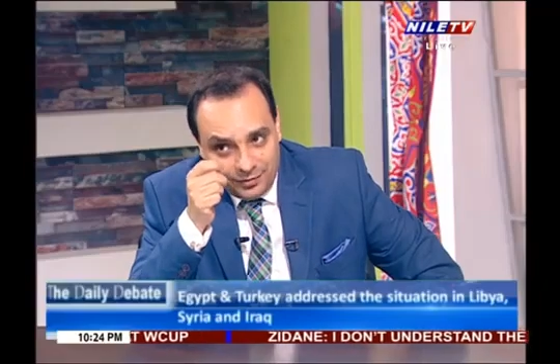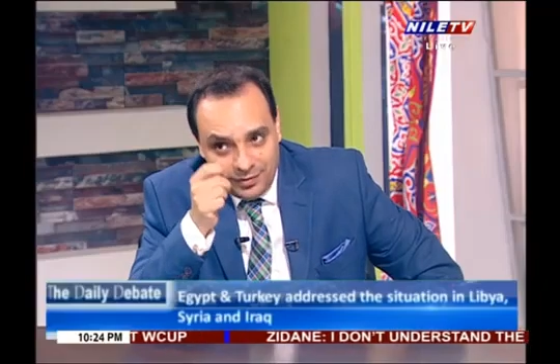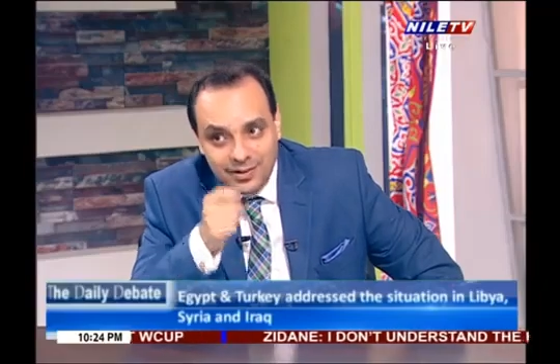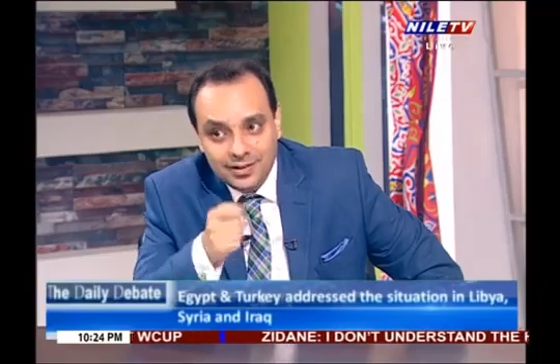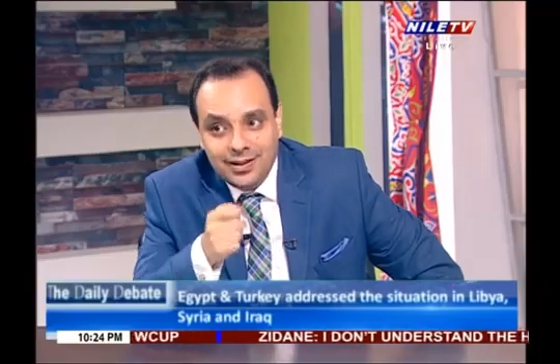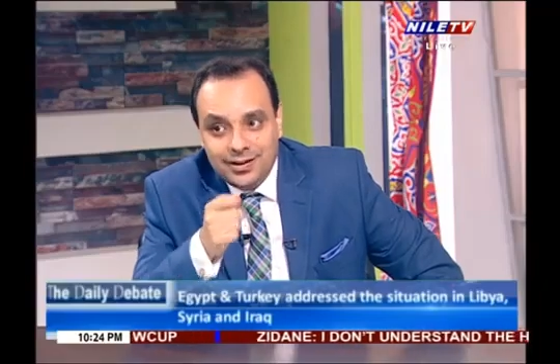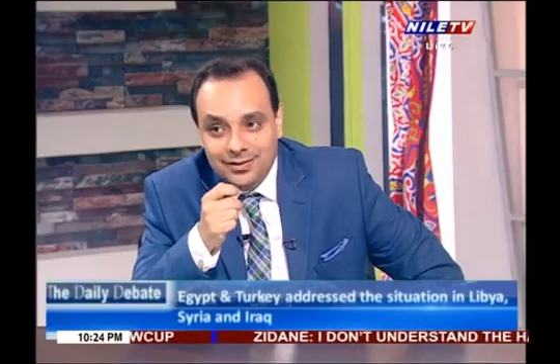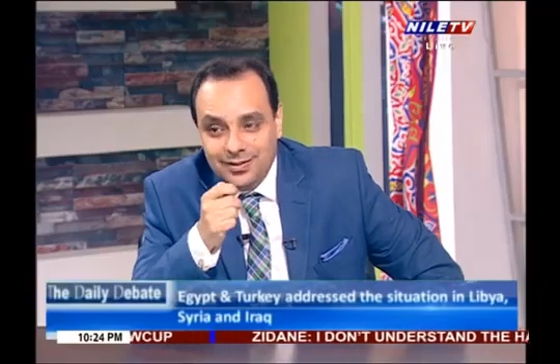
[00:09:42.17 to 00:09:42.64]

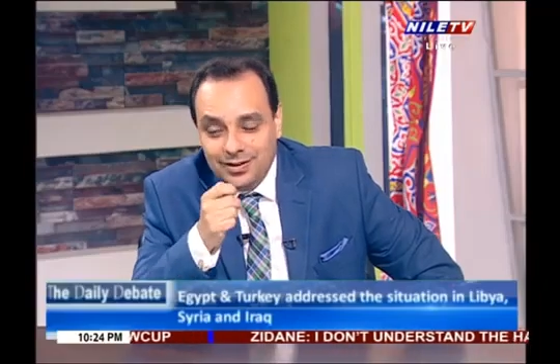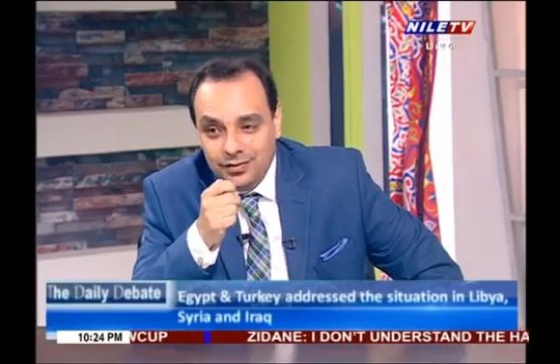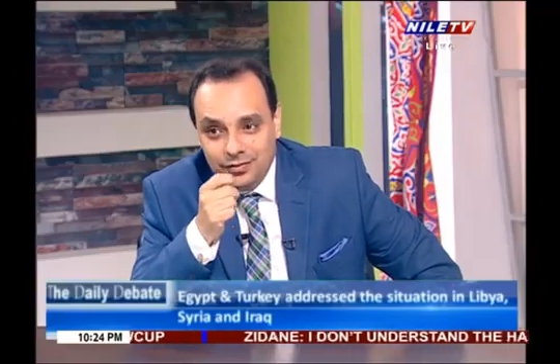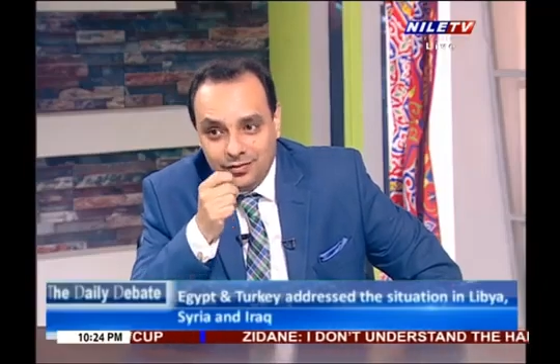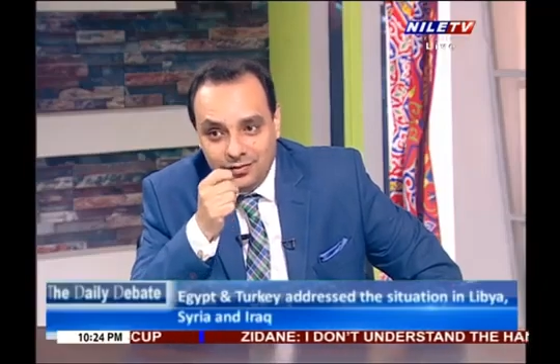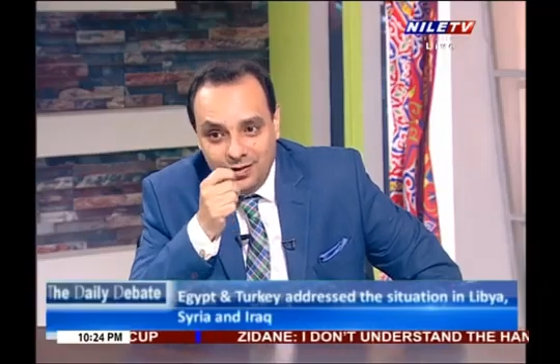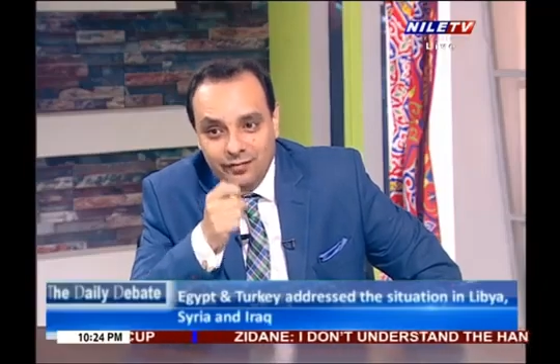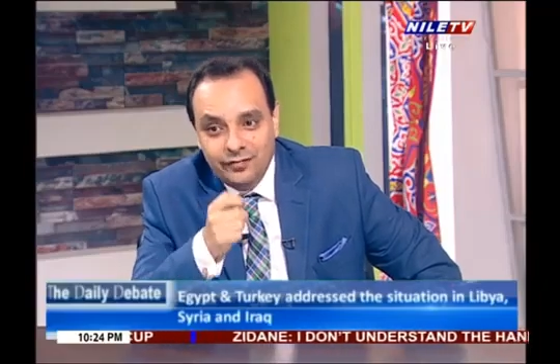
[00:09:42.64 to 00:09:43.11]
think that
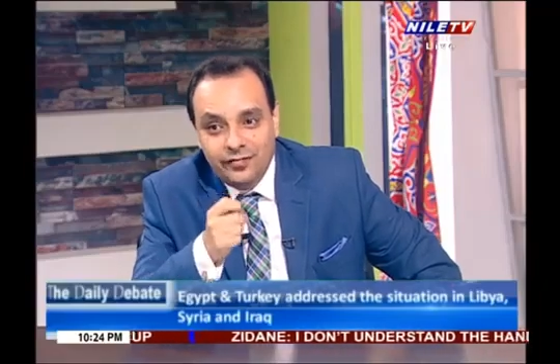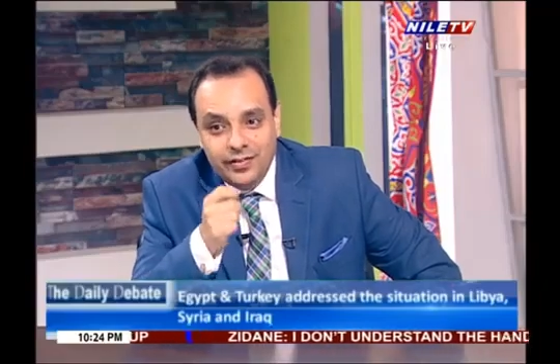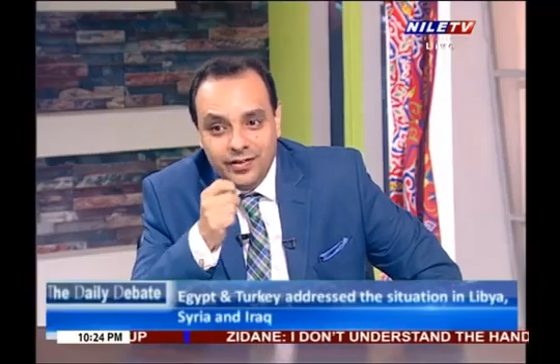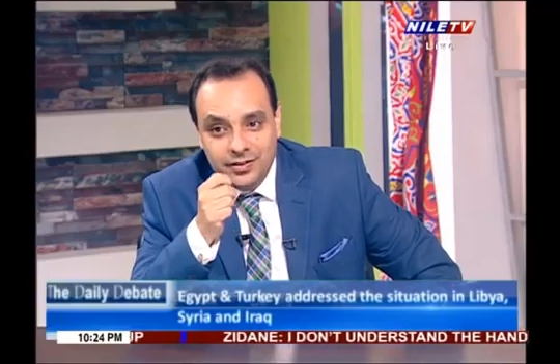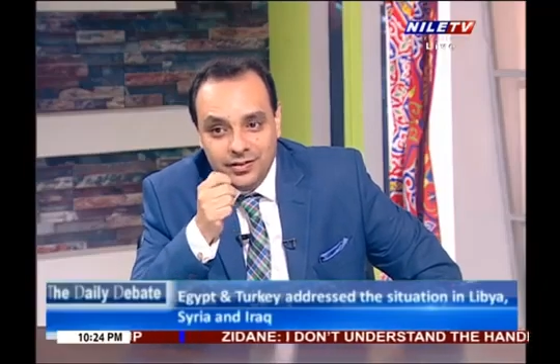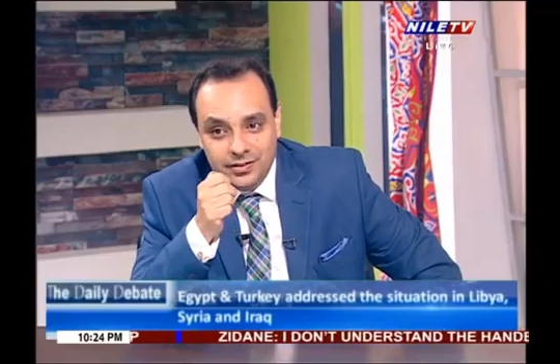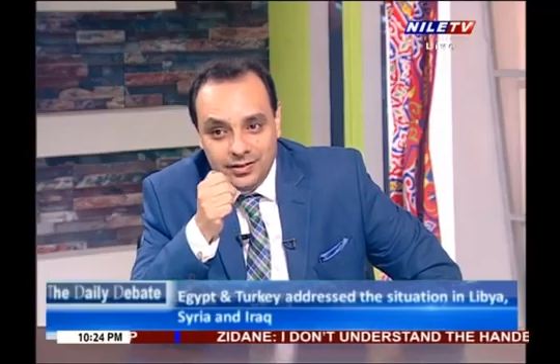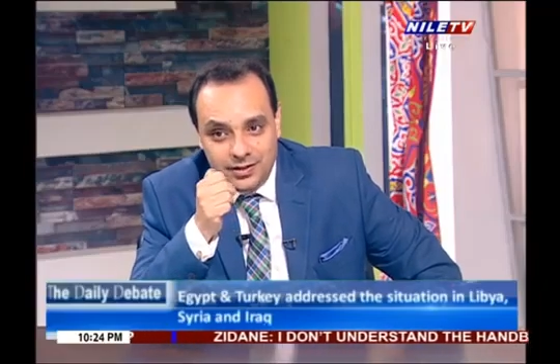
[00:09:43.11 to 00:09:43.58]
there's
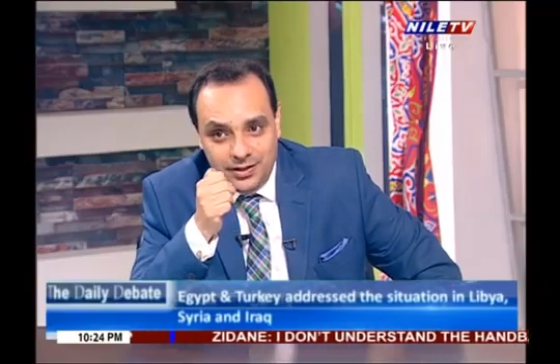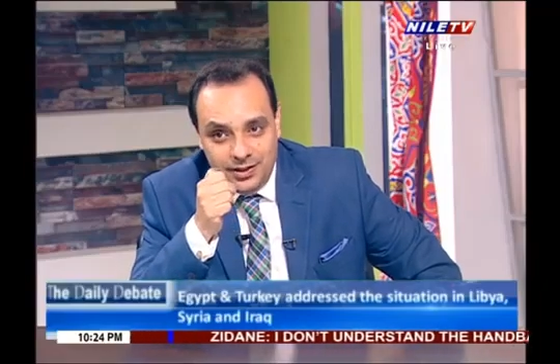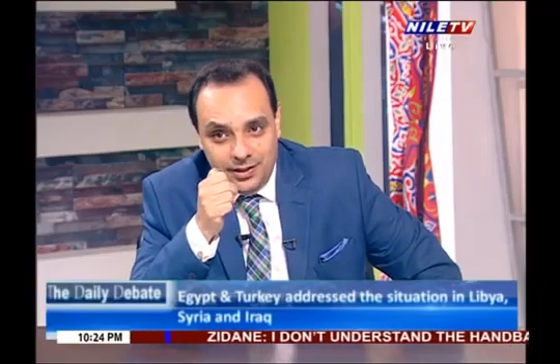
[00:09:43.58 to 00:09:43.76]
something,